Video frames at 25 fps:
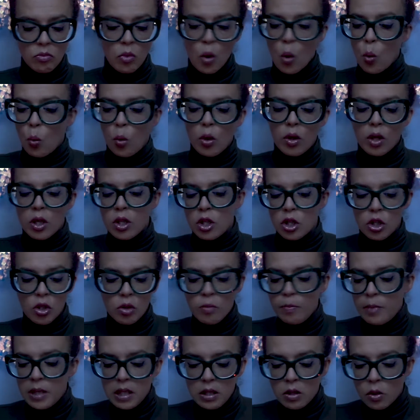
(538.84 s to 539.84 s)
what I
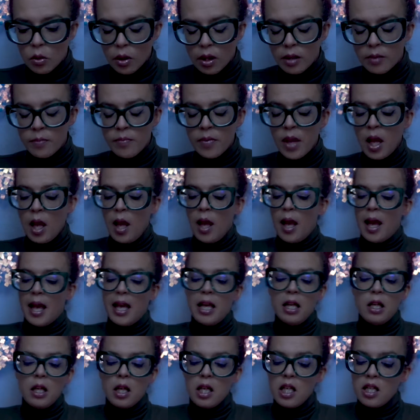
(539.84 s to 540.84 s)
should be doing.
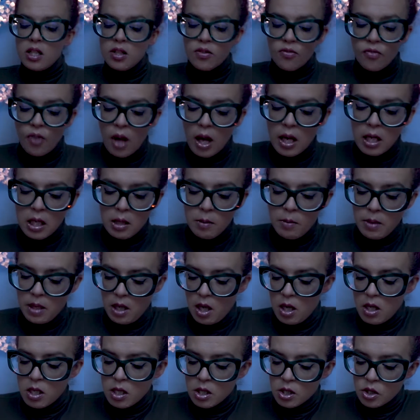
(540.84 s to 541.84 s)
And it's funny
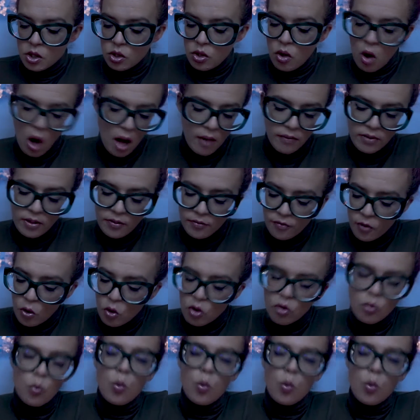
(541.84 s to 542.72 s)
because you have the Four of